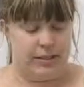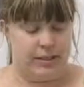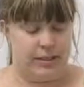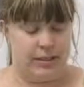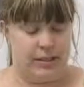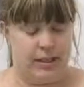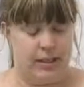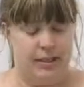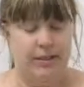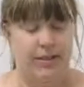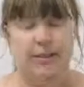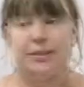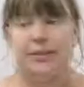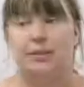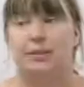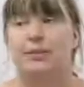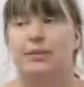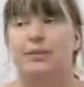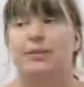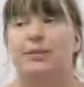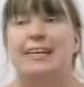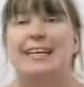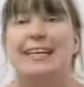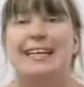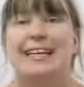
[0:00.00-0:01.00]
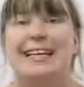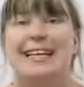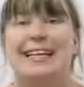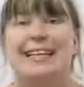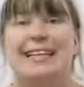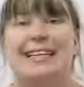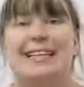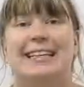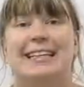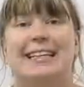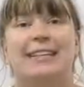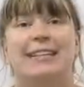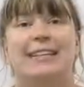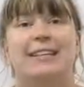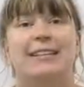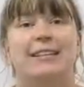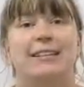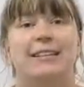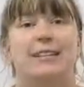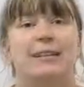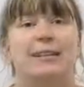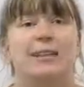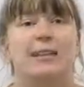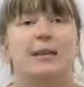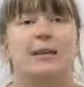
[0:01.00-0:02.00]
So in,
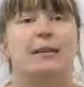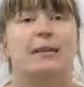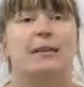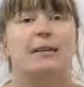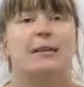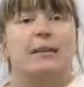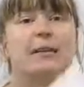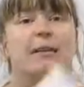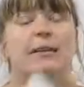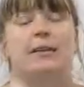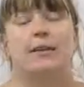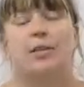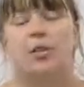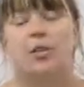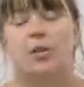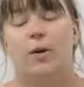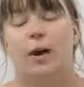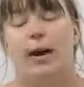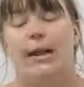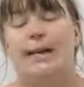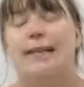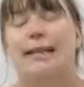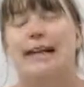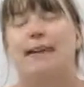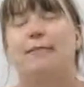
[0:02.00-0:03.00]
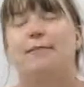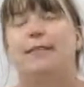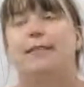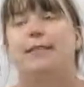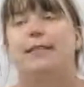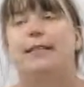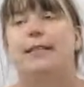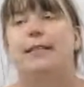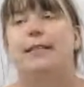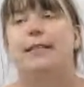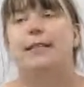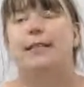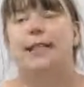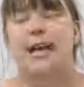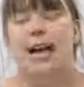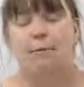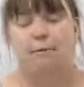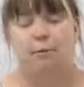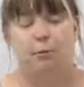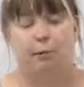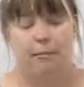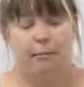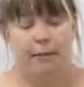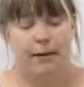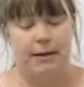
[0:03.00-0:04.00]
so I gave you the
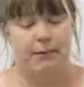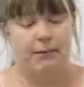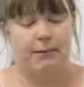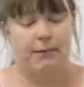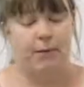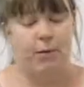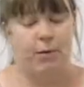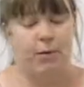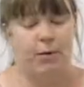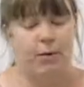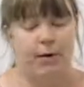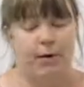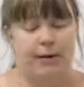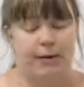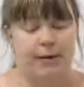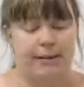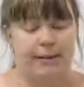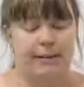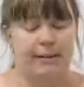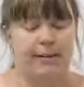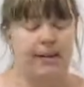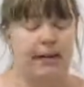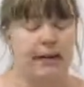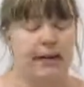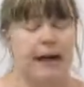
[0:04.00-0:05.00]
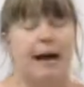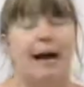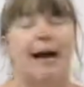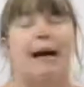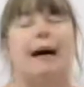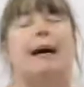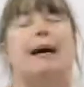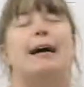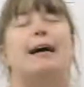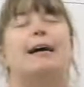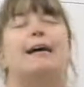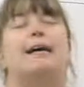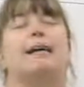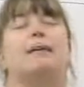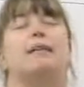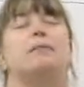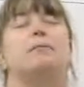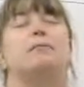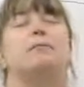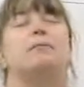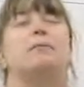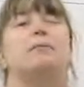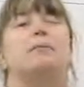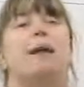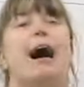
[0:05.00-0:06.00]
example before,
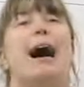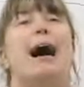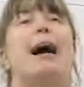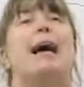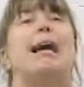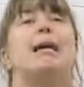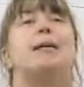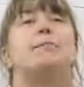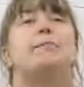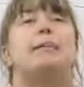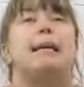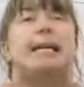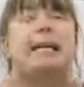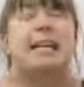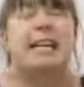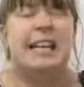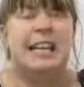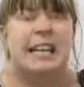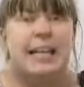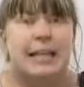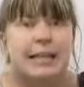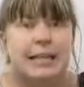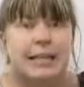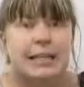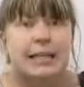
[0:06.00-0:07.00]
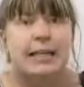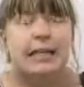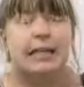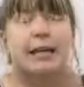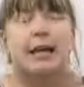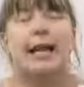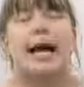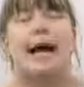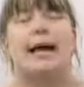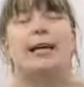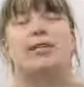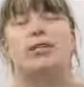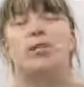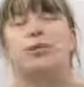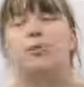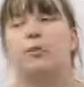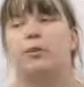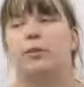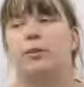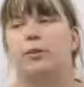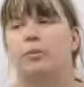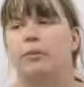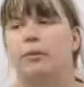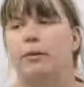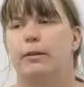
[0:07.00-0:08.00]
I'm in the
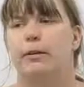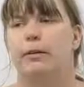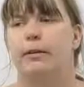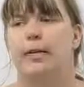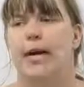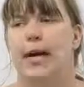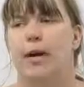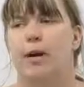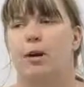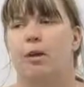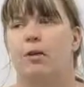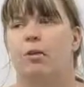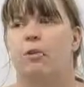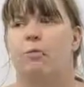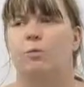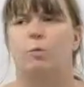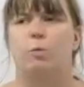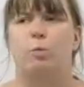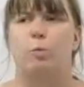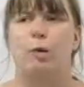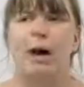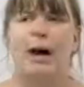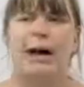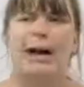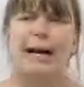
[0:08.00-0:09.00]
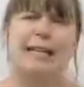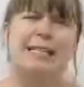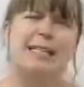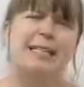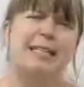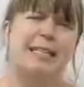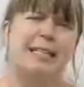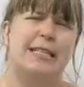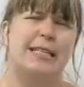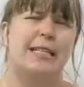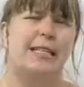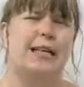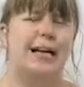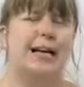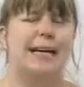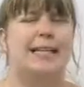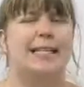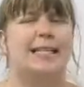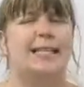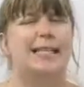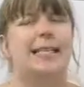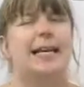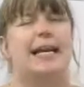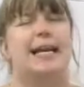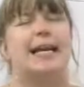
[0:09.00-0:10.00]
classroom. Now, why didn't
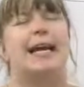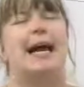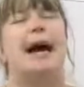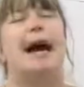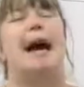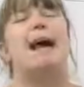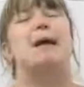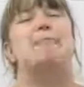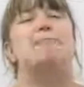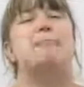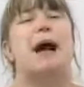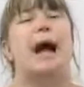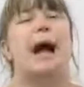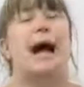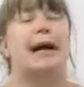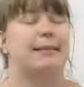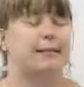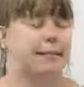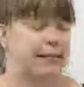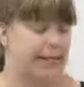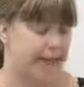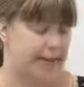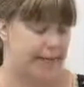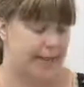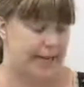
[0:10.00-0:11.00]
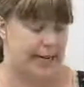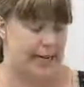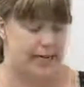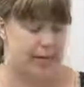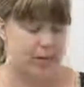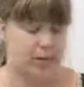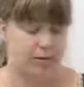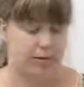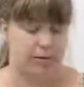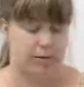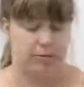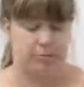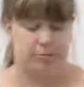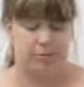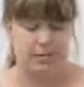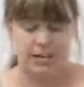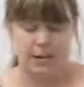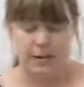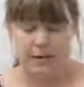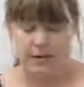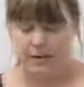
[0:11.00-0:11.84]
I say I'm at the classroom?